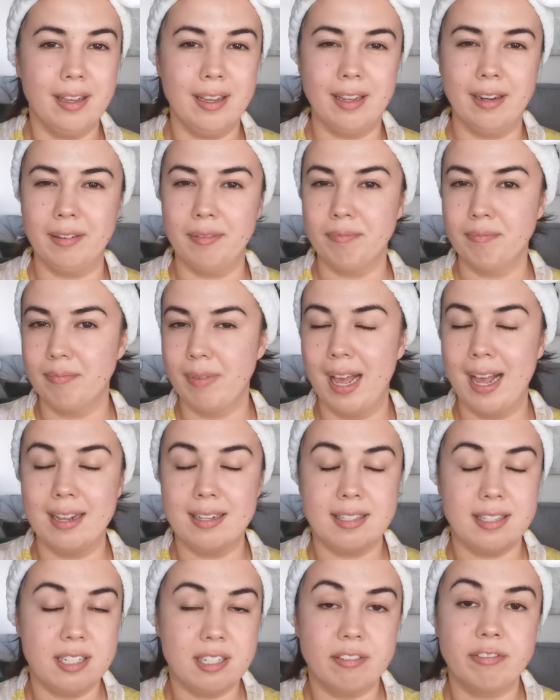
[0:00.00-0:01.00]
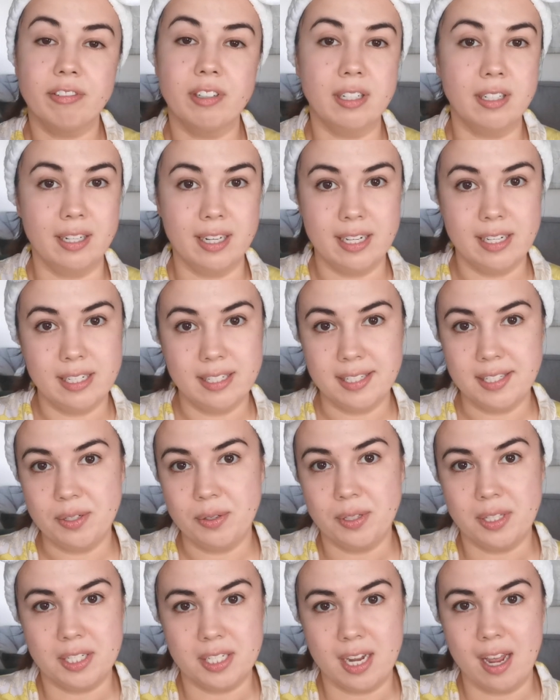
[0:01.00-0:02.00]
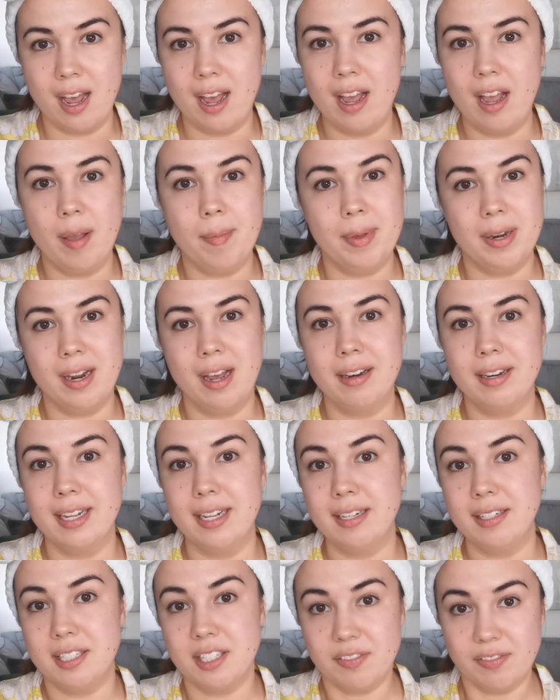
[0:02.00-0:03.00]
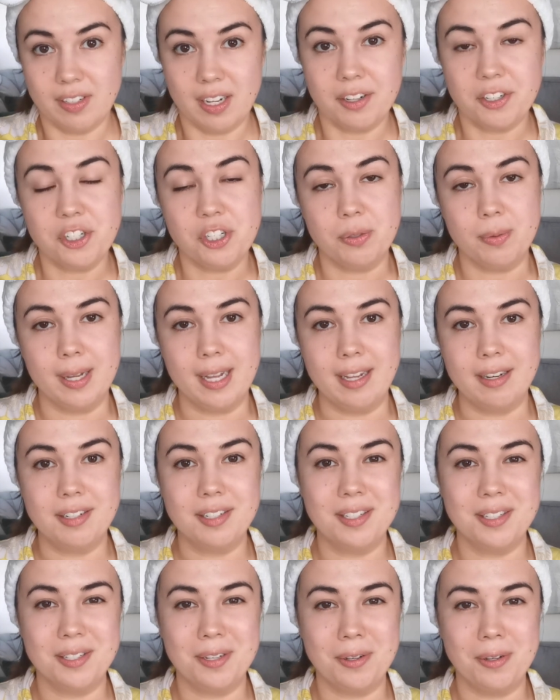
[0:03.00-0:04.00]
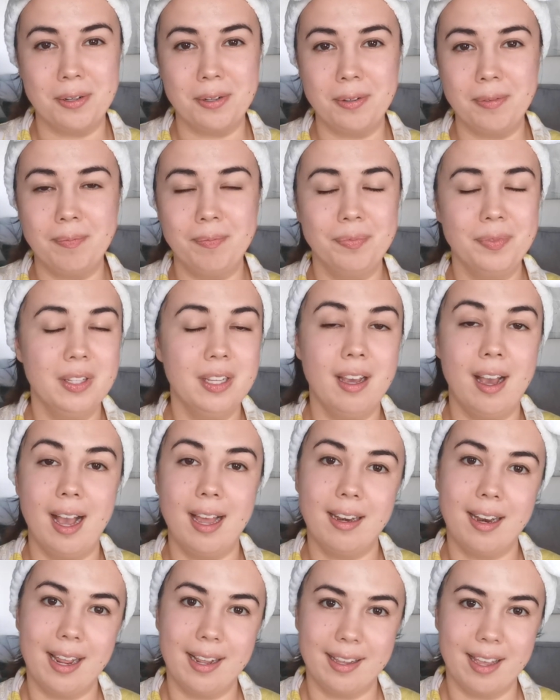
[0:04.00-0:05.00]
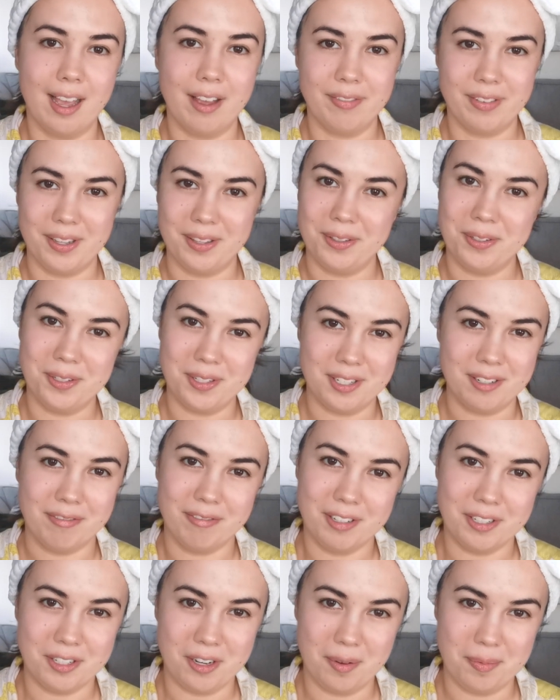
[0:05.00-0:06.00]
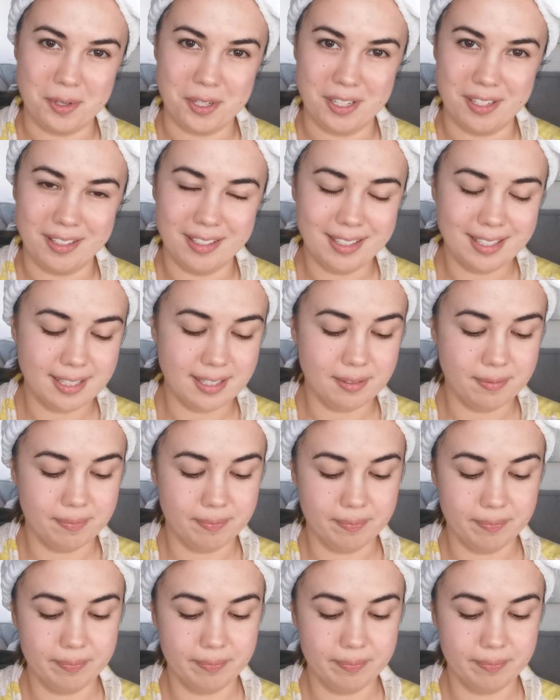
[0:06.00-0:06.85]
It has different needs all the time and our needs fluctuate, so I like having those different options.